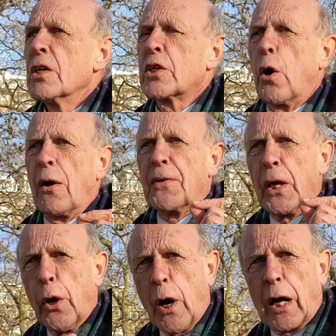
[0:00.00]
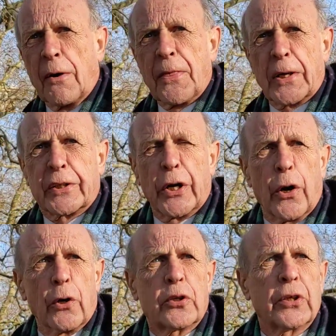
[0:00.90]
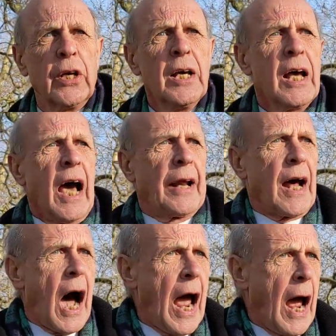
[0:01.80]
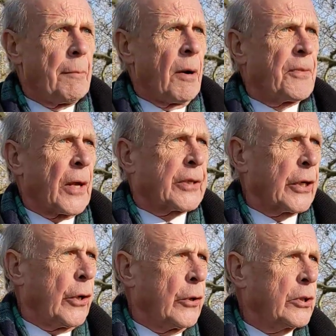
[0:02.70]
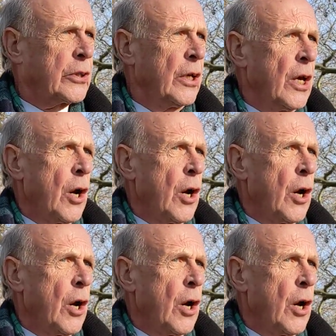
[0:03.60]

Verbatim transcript: So if you are of the truth and I am of the truth,